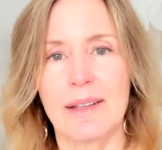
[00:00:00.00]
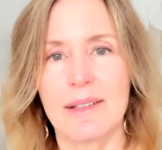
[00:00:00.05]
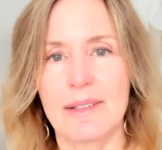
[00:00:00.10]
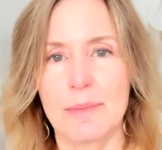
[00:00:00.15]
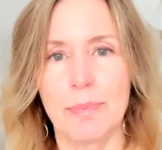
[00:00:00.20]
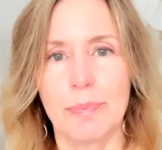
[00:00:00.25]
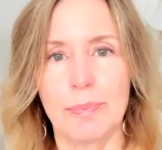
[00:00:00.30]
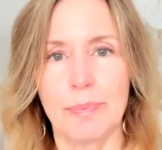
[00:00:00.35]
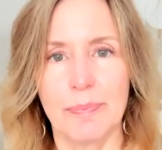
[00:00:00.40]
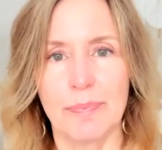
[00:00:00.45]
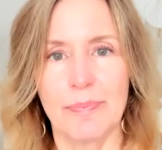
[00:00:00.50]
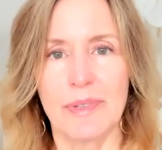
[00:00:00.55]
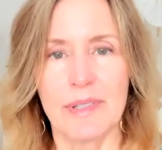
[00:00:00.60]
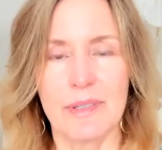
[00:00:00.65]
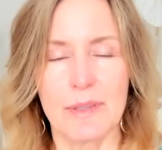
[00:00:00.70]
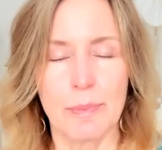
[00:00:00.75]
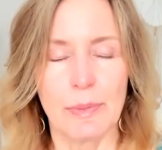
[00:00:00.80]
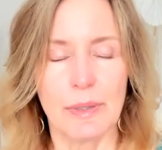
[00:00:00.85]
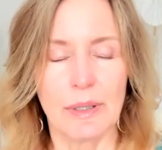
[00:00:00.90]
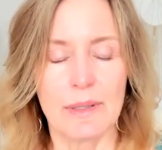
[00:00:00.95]
This
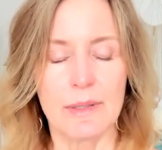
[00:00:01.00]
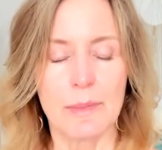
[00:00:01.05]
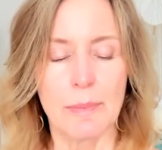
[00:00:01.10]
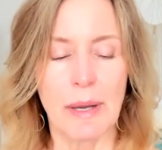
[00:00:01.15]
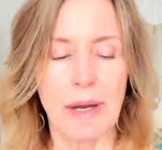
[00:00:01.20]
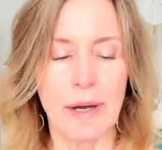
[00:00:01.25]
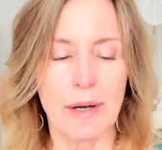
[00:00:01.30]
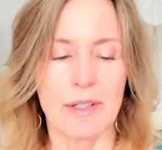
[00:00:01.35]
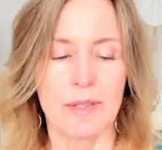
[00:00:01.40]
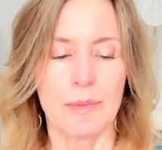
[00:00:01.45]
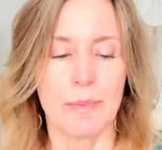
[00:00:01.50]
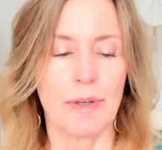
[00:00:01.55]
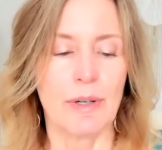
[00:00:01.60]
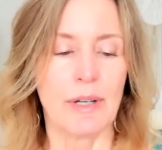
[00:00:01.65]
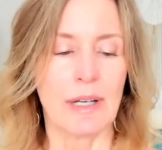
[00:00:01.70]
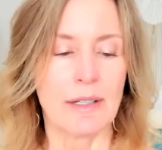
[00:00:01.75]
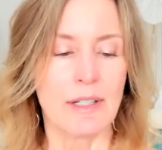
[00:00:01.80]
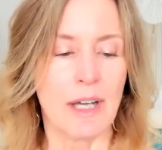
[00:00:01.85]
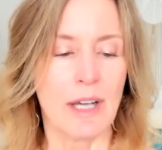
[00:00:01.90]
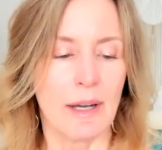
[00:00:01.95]
this book is Paris
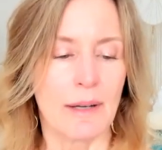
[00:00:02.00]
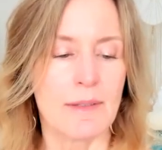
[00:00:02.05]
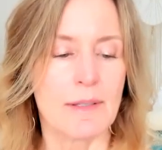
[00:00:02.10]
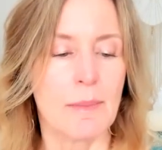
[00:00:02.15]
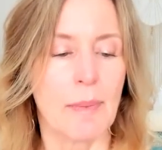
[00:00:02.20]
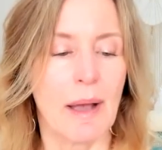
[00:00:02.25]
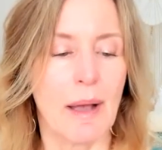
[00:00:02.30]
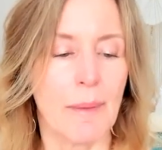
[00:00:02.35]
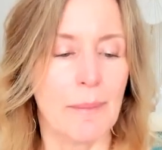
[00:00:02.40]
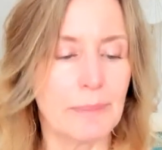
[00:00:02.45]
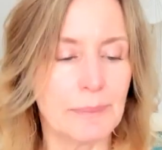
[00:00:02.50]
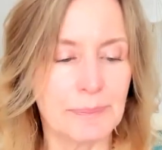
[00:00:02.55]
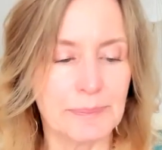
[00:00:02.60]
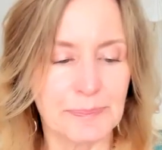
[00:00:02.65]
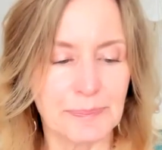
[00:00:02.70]
Burning talks about